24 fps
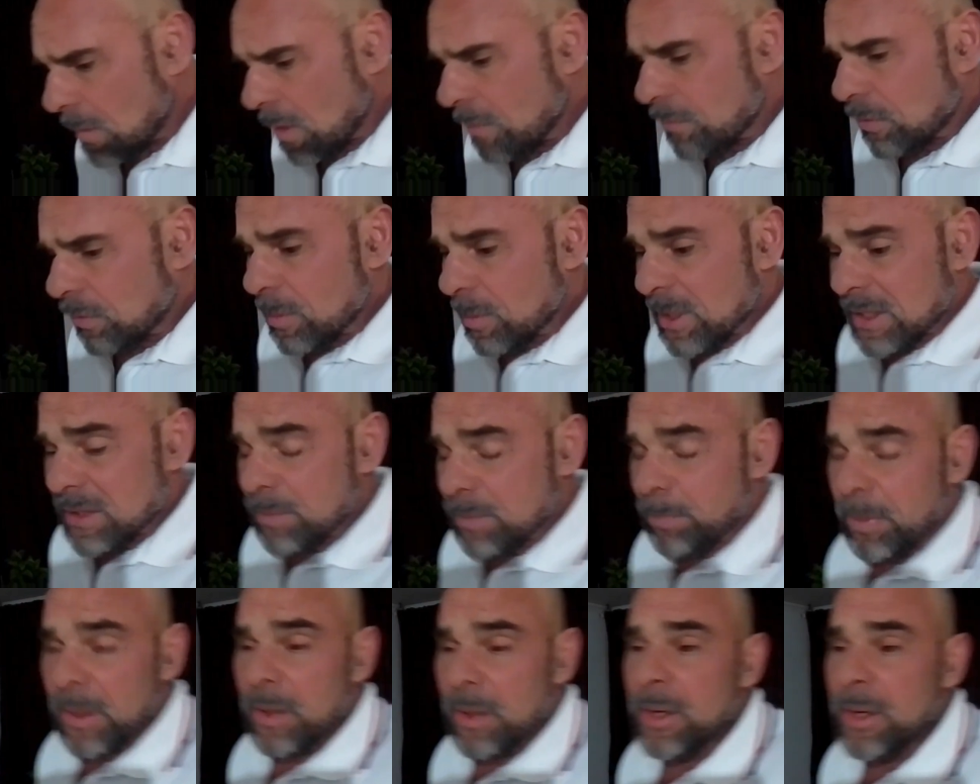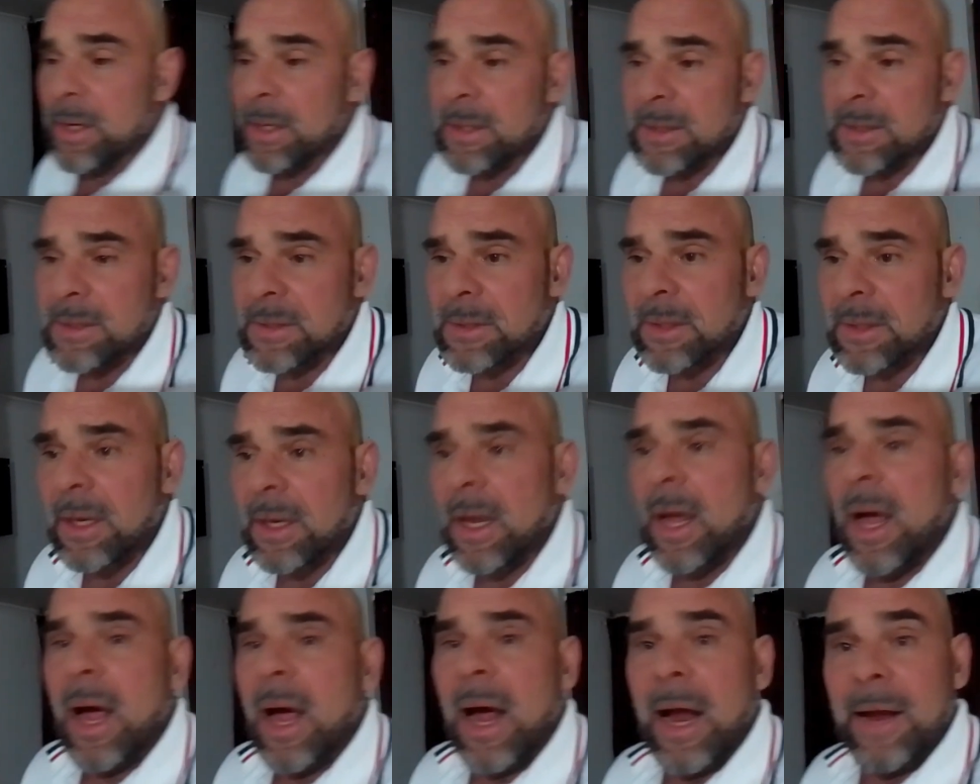from experience,
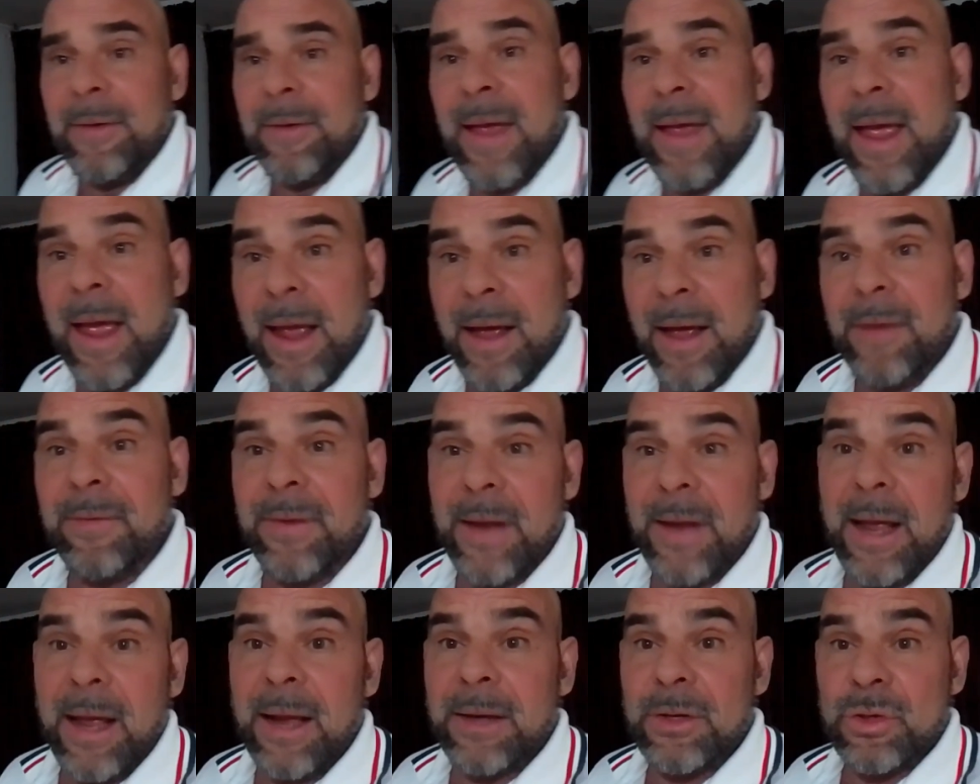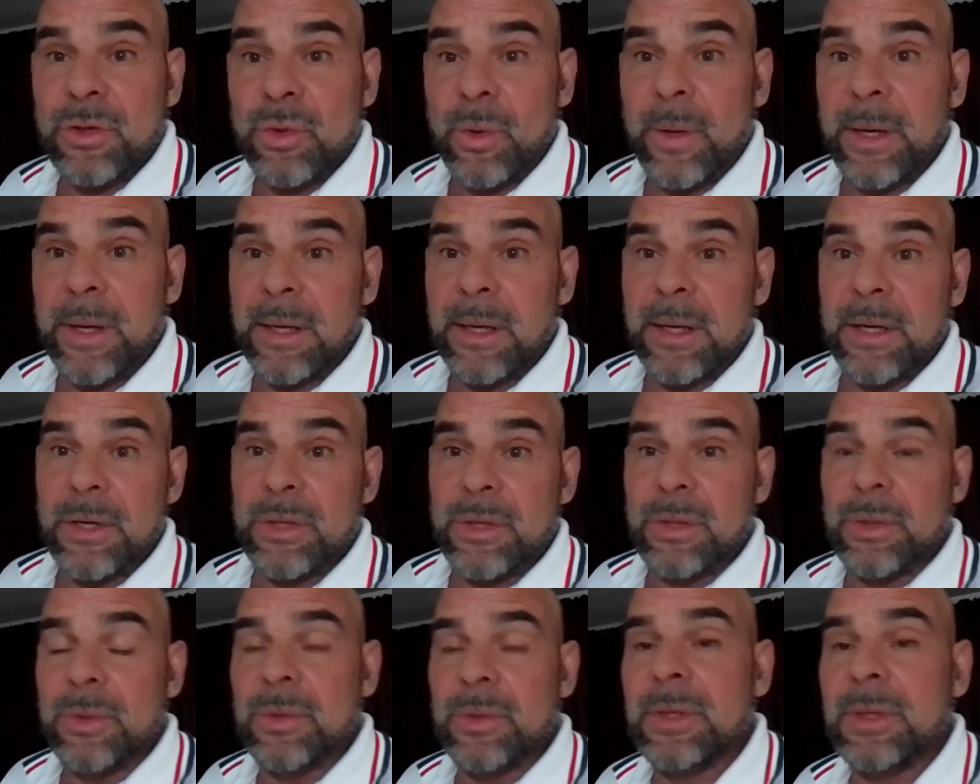I have had joint
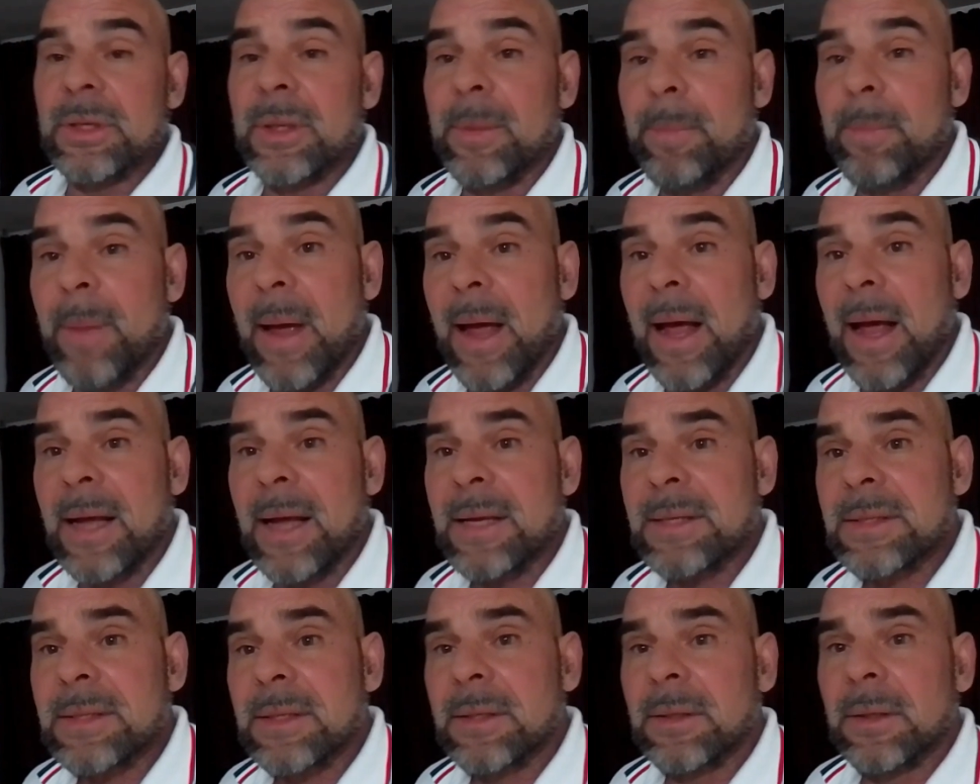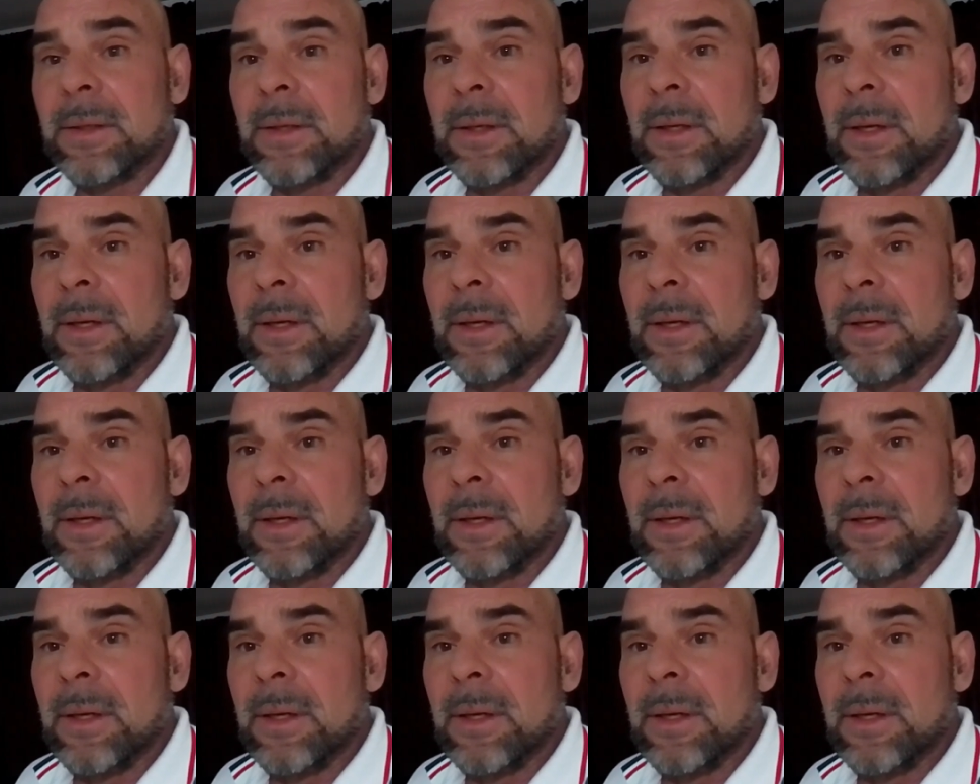issues in the past.